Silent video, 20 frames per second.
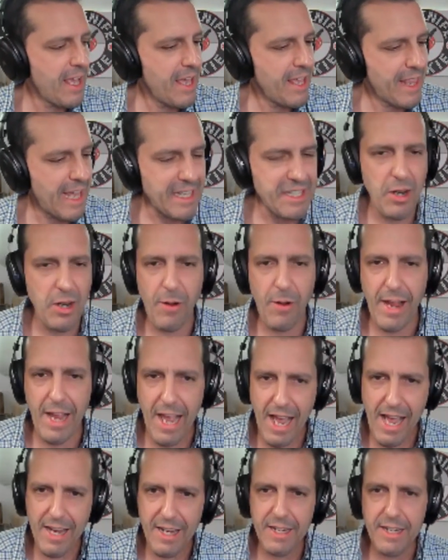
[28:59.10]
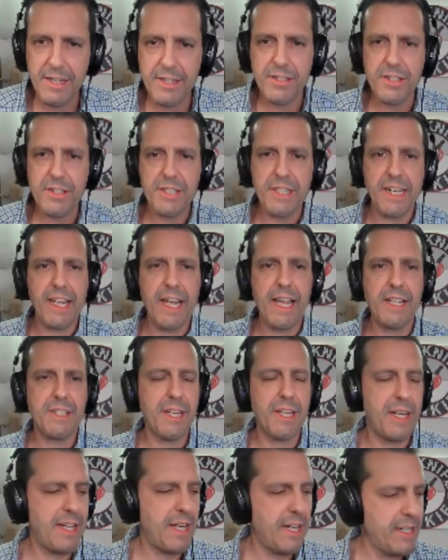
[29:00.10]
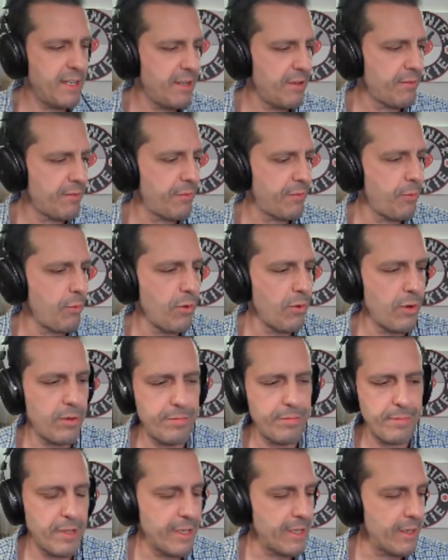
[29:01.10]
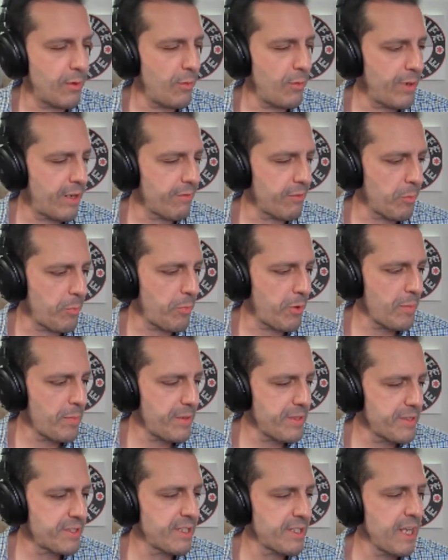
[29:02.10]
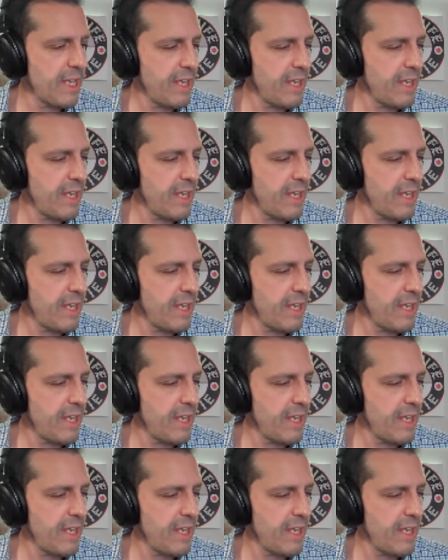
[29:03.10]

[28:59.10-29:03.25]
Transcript: that's how I had it, just in case I needed it for you know whatever purpose.